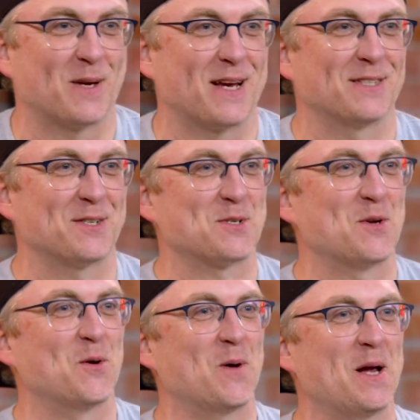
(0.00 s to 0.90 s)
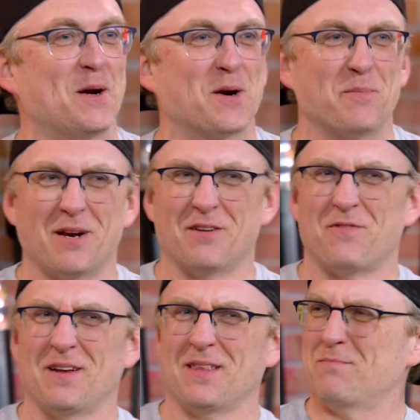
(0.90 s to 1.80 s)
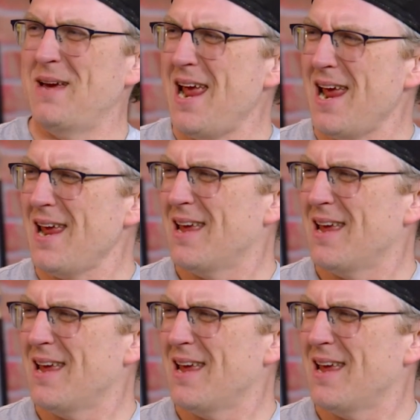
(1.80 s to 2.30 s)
because there's no way you're a better friend than me.